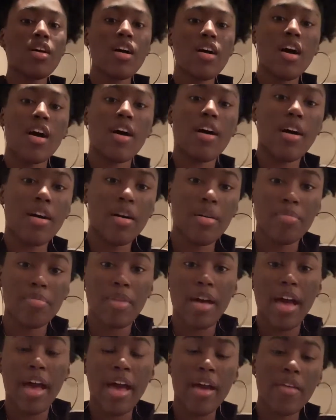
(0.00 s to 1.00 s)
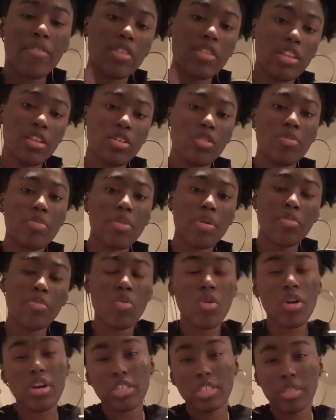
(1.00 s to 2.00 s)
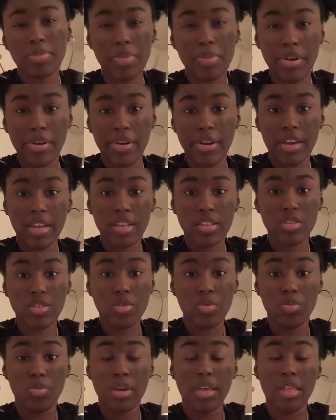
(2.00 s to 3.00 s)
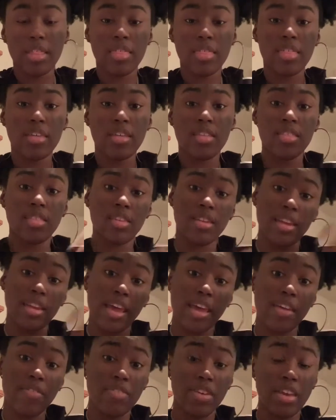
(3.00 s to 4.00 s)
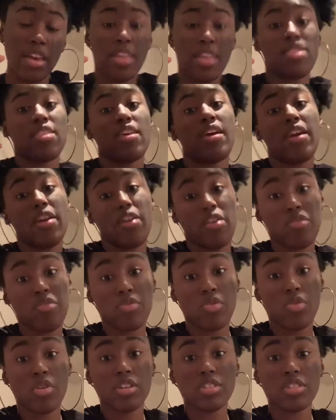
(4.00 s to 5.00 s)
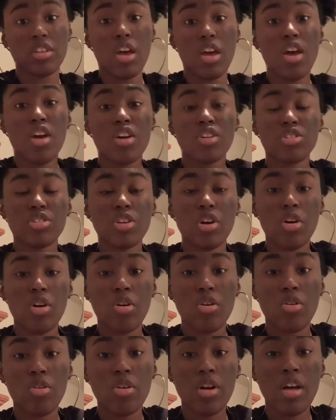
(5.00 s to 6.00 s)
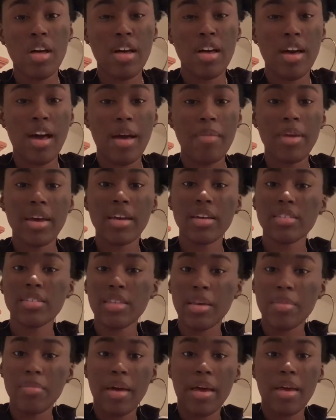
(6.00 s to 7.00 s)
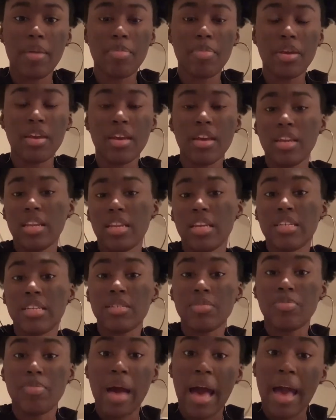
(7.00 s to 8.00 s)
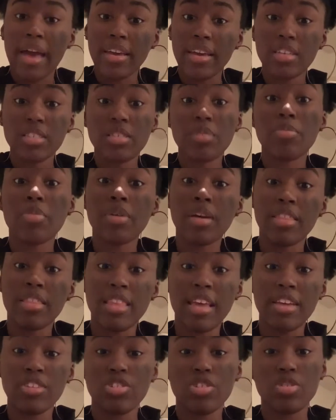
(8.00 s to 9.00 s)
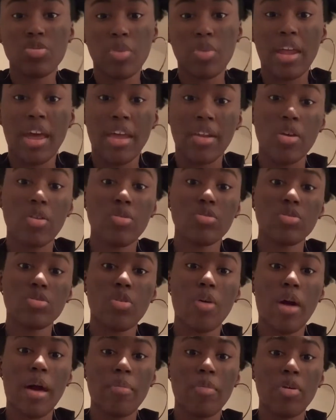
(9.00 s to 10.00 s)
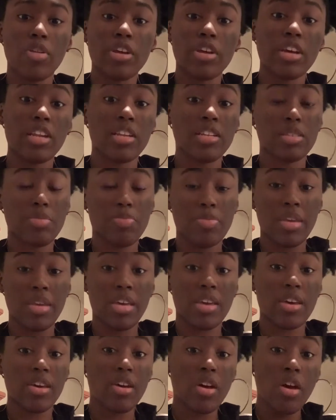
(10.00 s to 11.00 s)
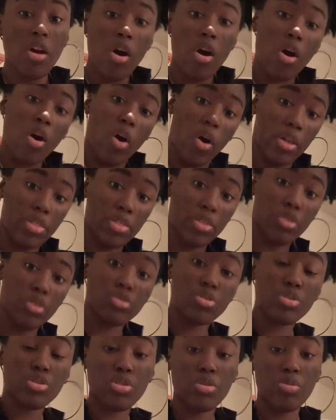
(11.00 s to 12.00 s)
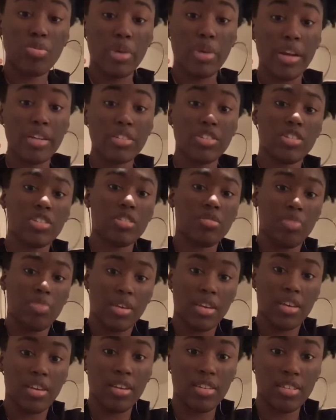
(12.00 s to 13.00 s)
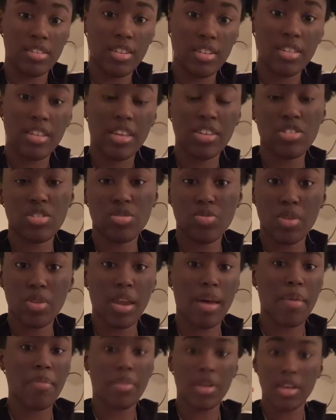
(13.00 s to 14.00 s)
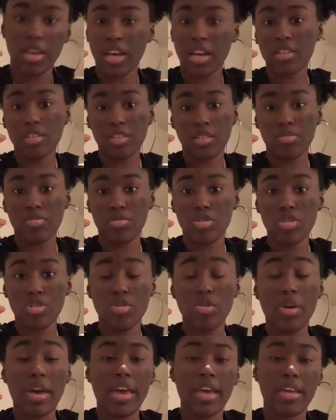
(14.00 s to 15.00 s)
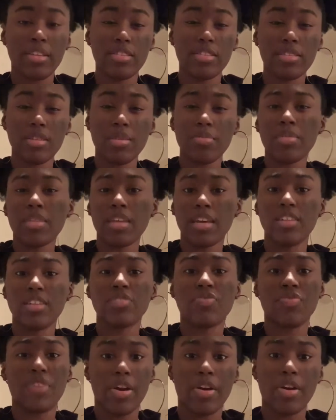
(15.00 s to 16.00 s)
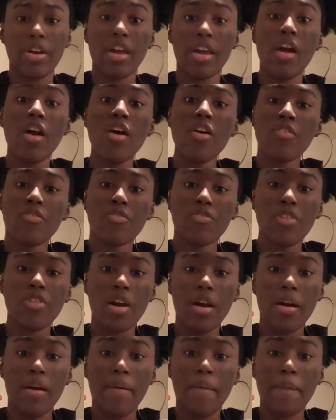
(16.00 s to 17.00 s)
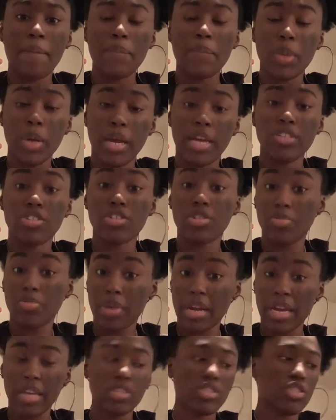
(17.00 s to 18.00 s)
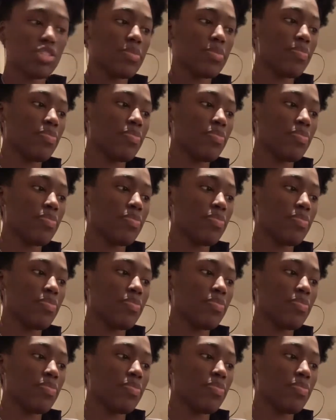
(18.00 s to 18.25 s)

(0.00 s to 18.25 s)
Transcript: I have a little bit more experience with the Navy and the Air Force. So I'm not going to say my opinion is biased, but that's just what I know. So I'm only going to speak on those two branches because that's just what I'm accustomed to. And some things vary from branch to branch.